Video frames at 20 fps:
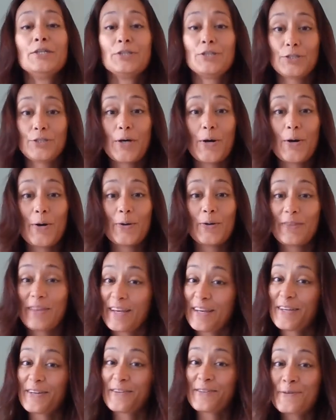So
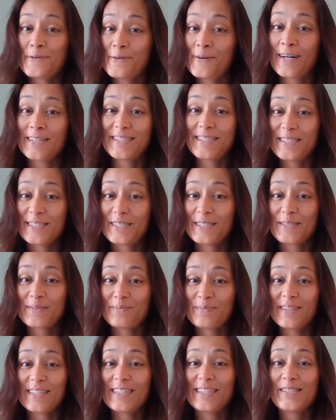thank you for
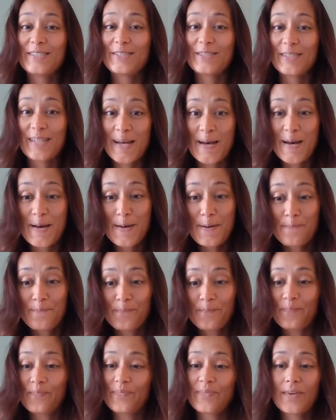watching me today.
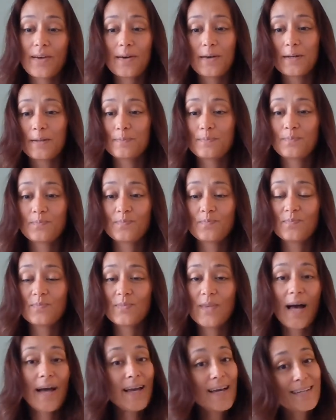
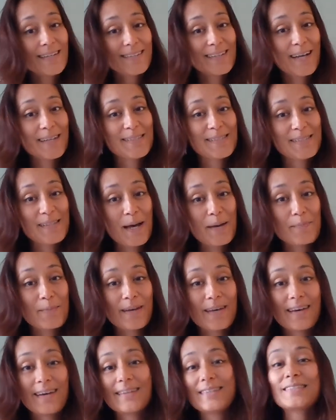I had a nice time
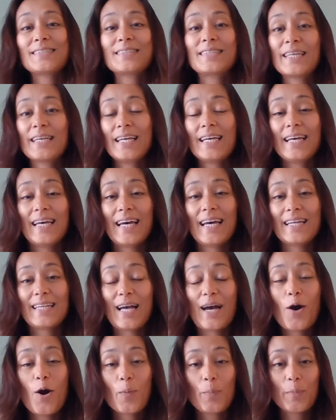again, and
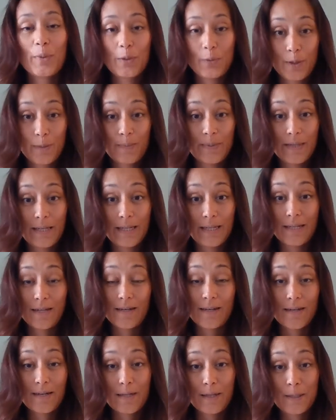I hope you will be
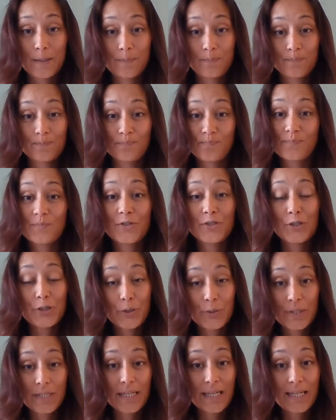
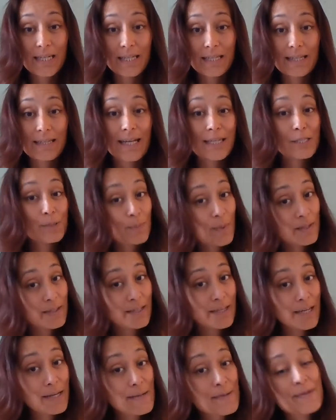tuning in next
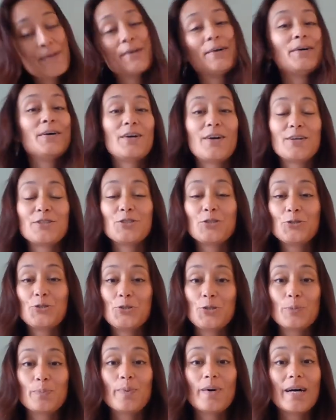Monday on
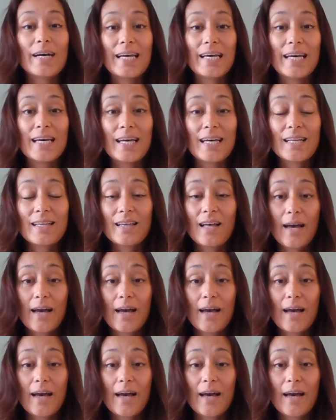YouTube again.